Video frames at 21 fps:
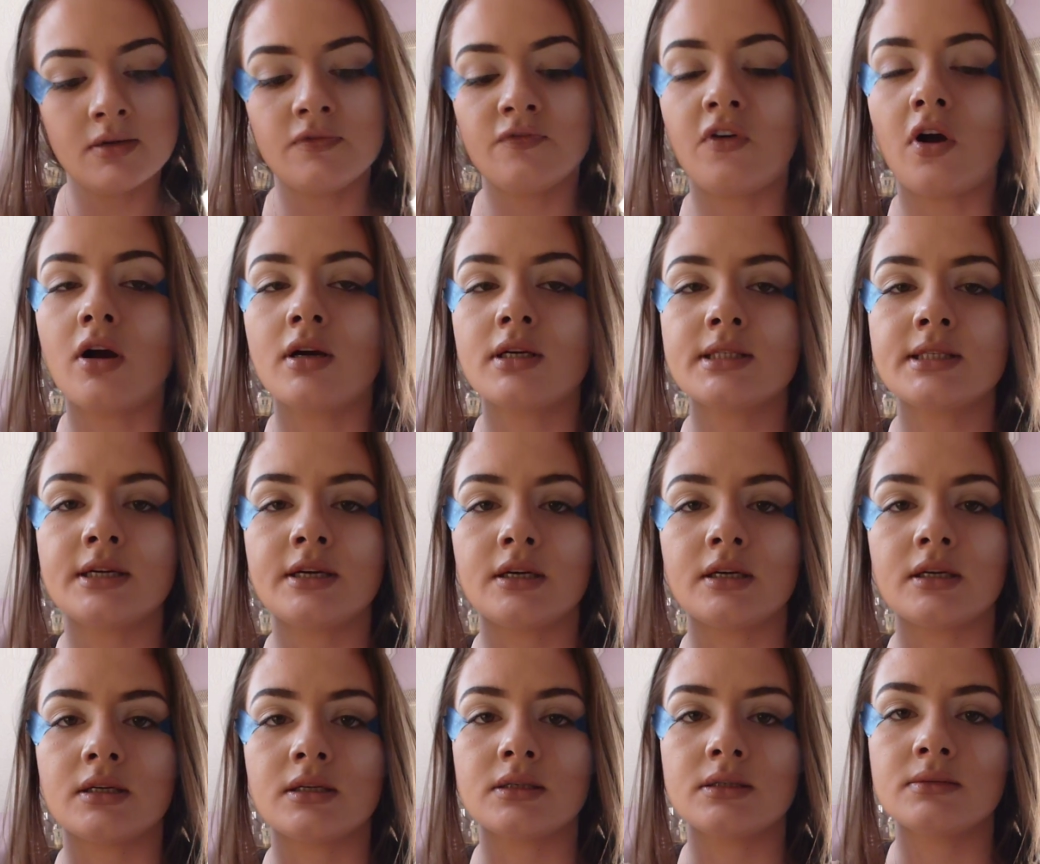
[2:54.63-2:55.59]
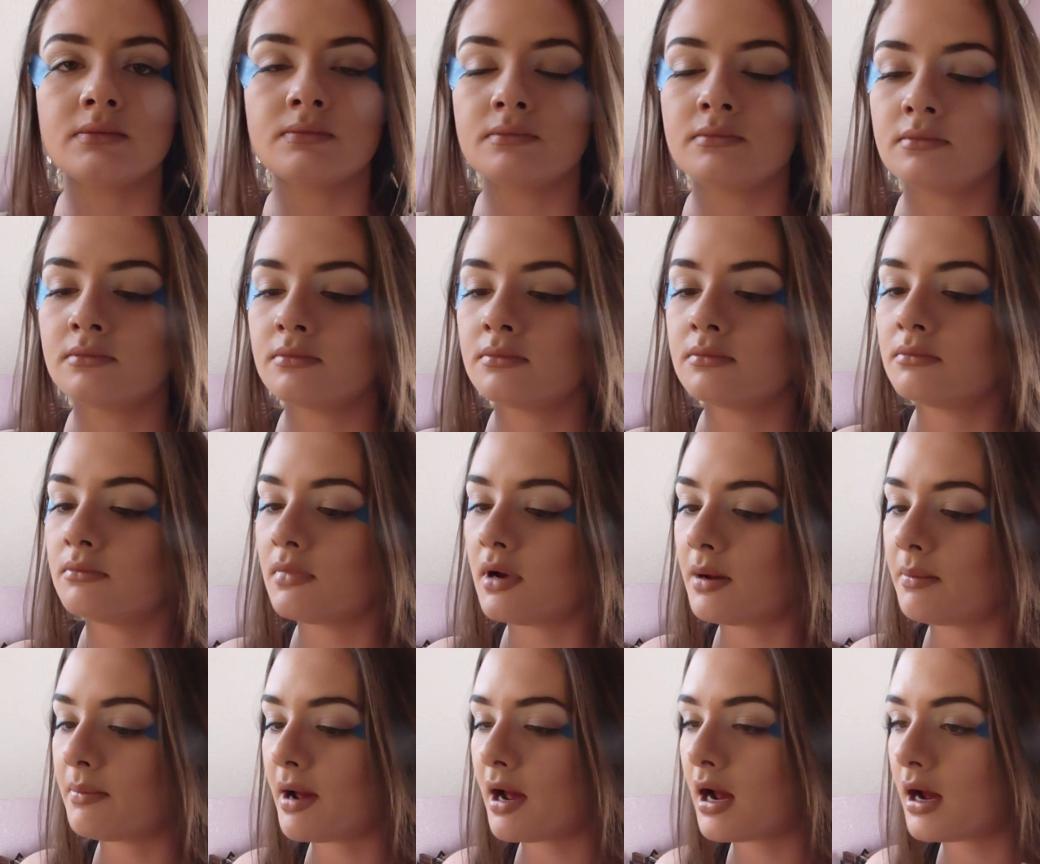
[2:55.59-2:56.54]
Foxier. My
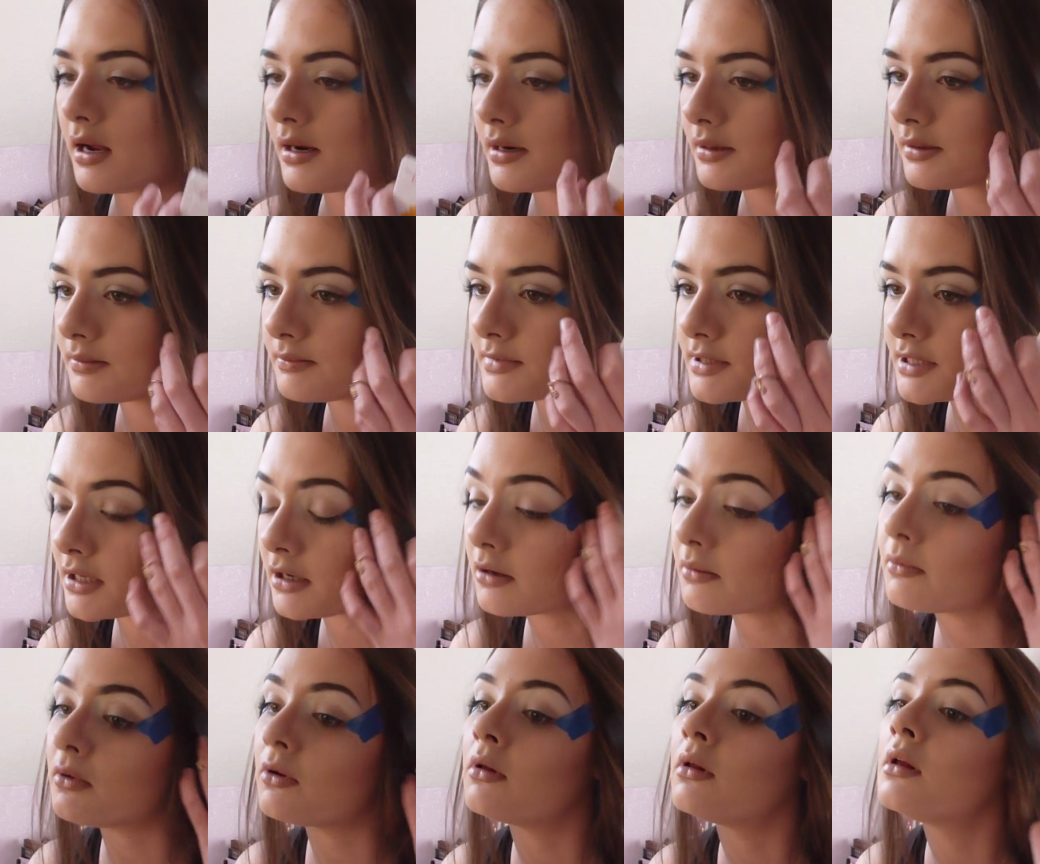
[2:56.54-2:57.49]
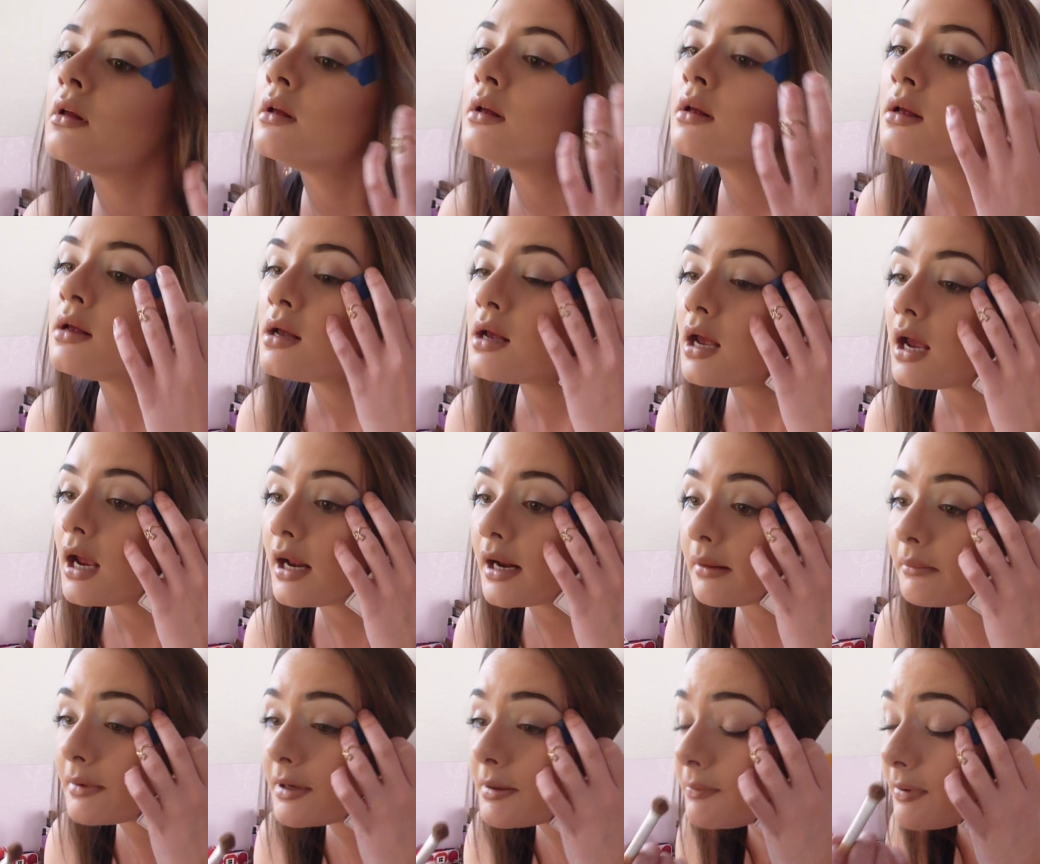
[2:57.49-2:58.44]
bad. Terrible. And
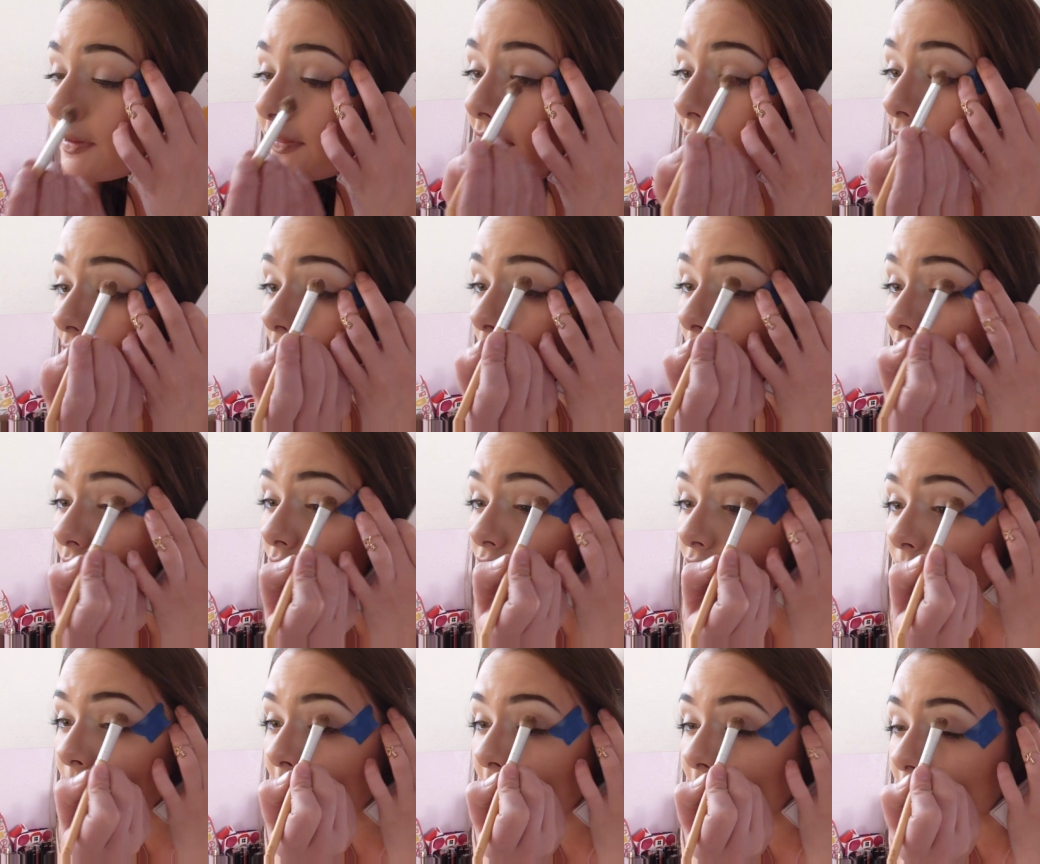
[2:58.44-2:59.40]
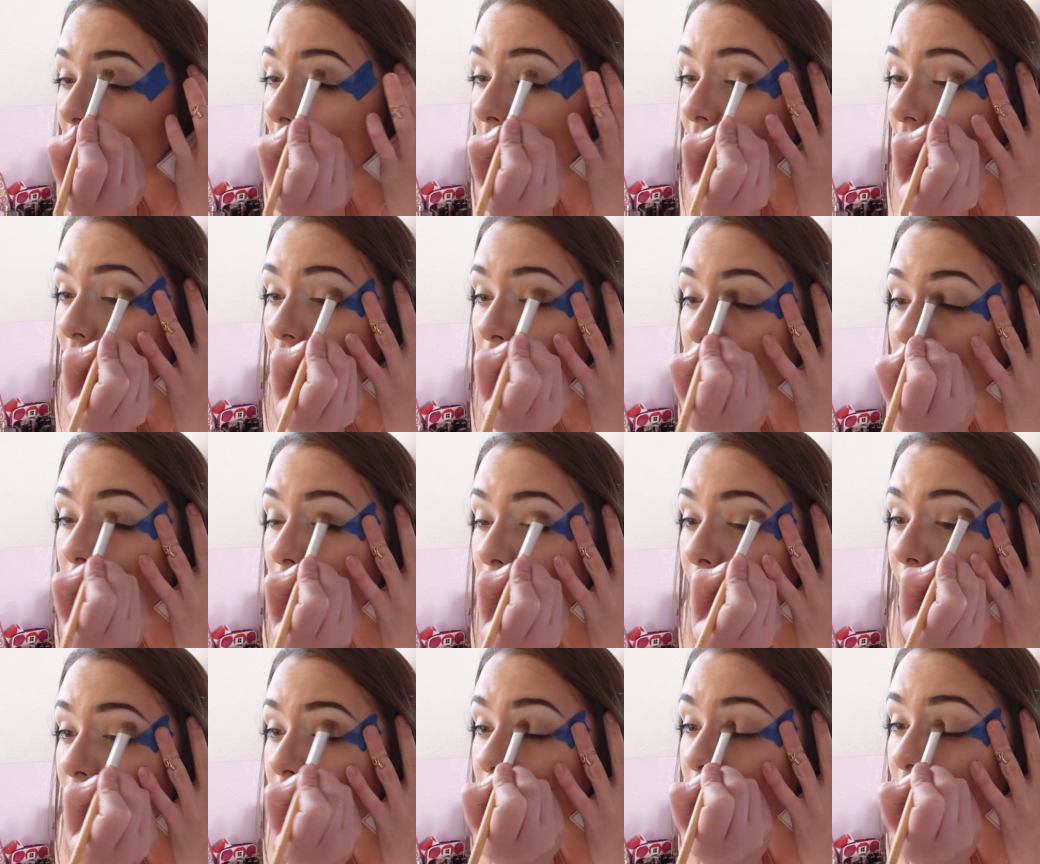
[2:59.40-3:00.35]
I'm going to put that all over my eye. So
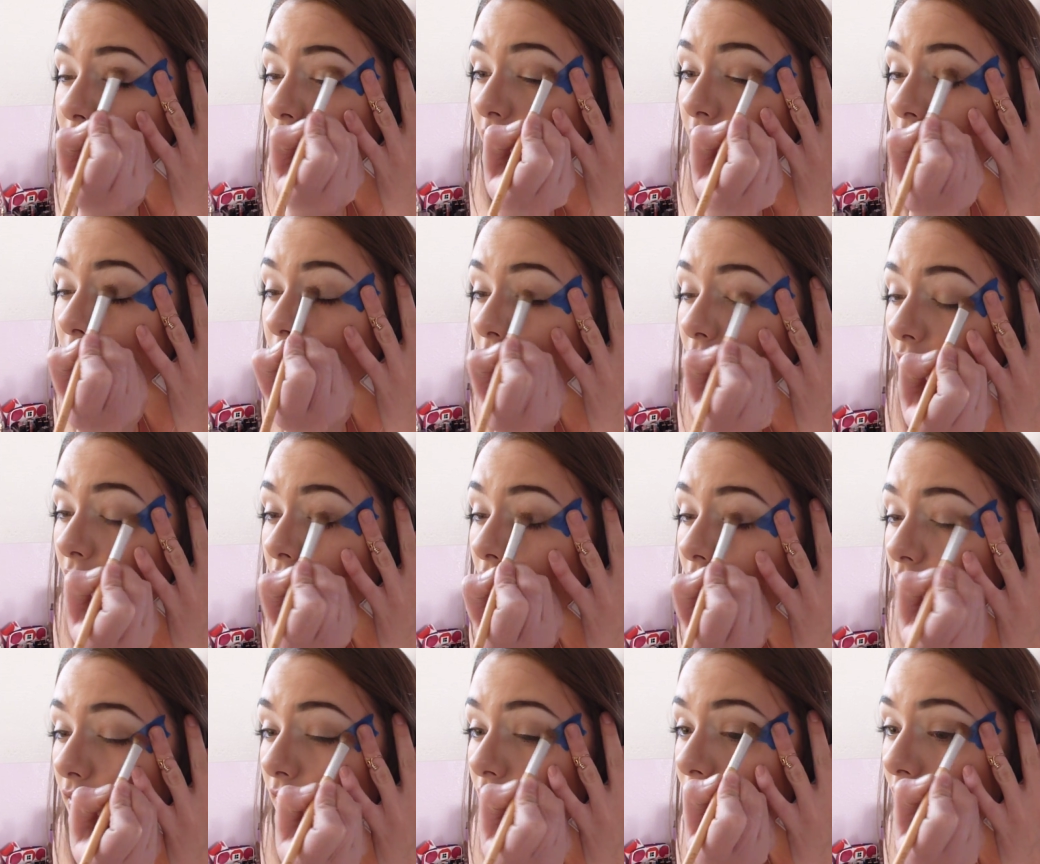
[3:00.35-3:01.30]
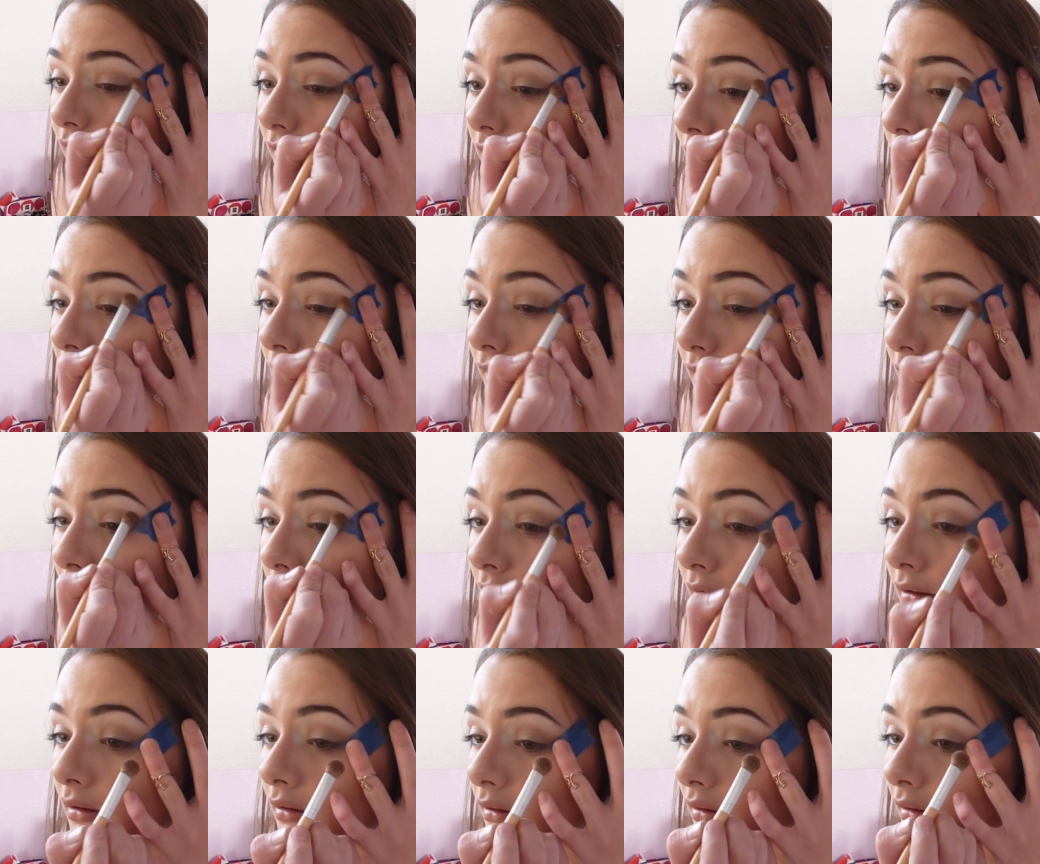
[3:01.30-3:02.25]
I'm just going to go all over the lid.
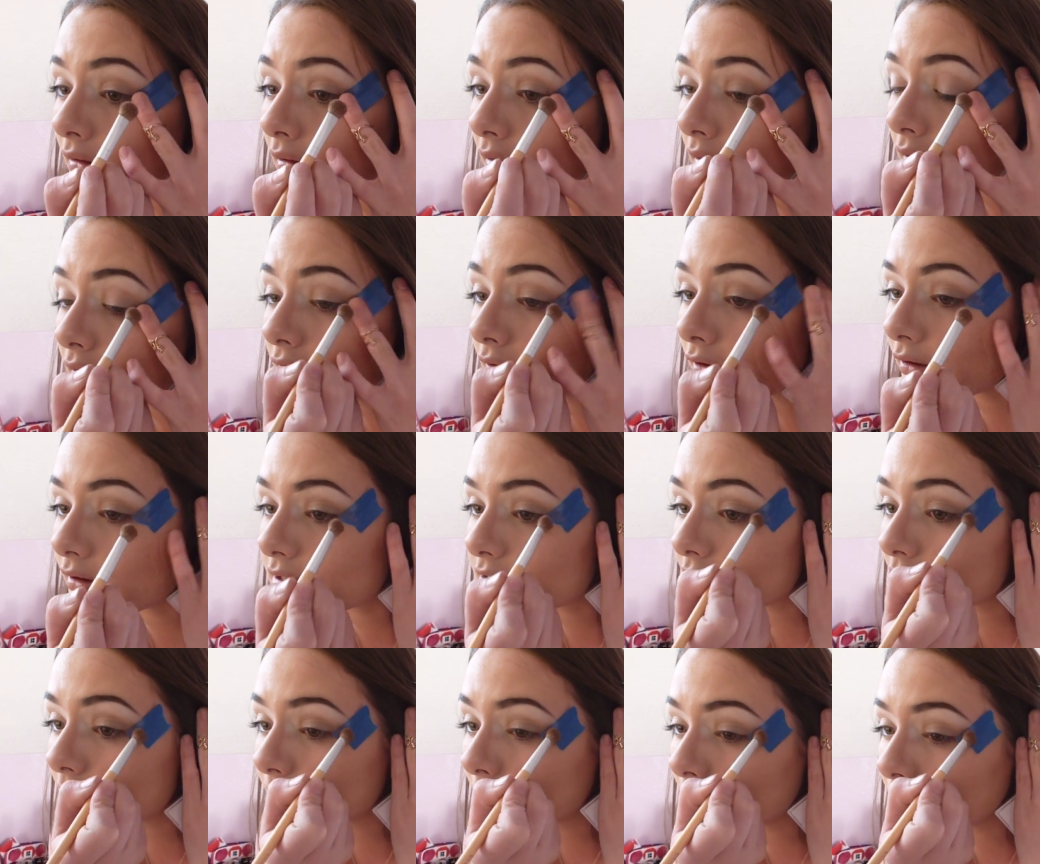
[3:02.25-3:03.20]
Notice how I'm